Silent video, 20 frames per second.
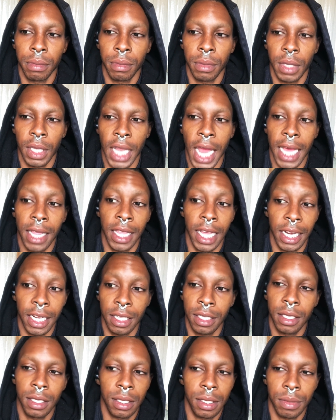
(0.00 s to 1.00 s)
Not that
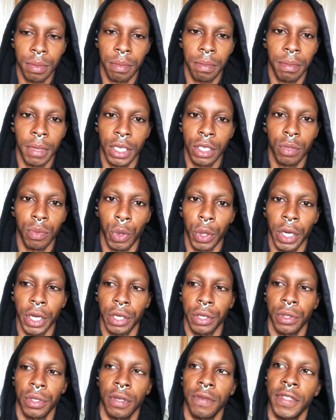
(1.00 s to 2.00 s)
it's much more
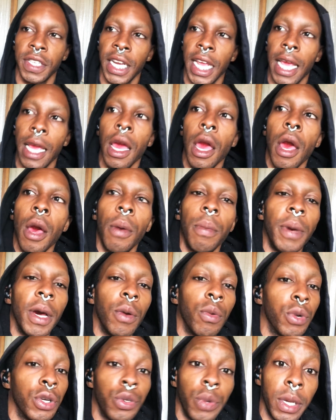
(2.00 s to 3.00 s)
conducive today, but
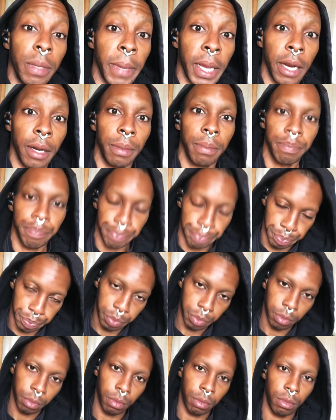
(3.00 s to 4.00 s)
we're doing better.
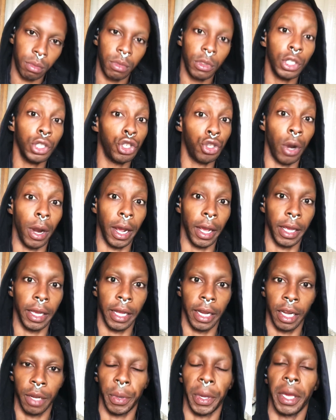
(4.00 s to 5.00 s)
Trying
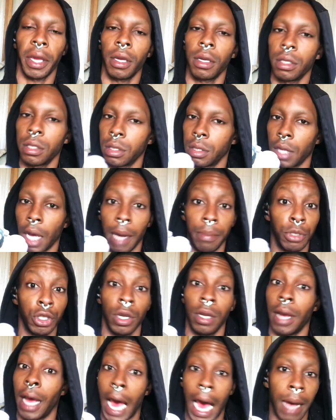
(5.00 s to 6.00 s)
anyway. I'm
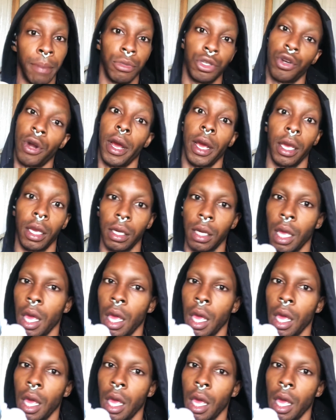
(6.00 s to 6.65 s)
I'm trying.